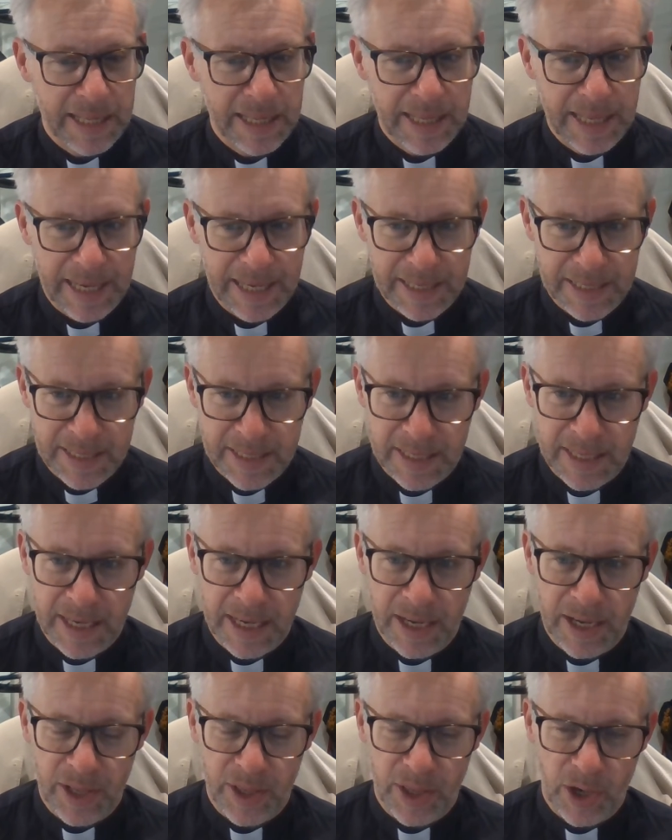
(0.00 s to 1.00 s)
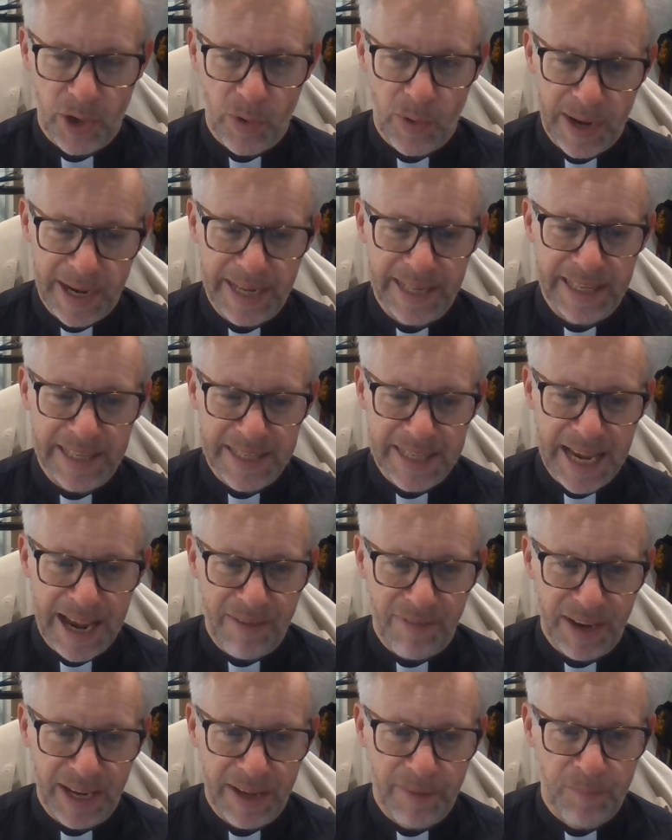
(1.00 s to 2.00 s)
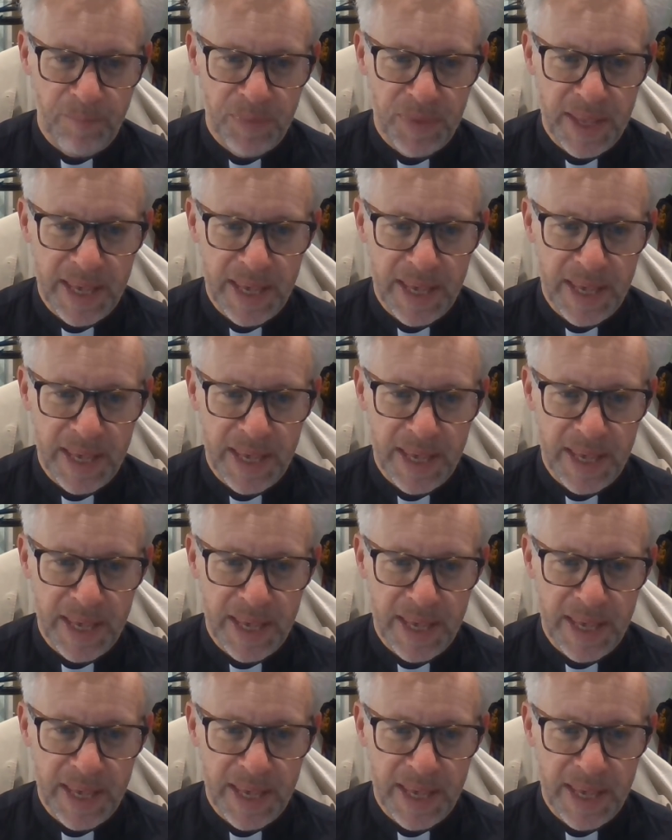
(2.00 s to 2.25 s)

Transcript: that the Queen is having,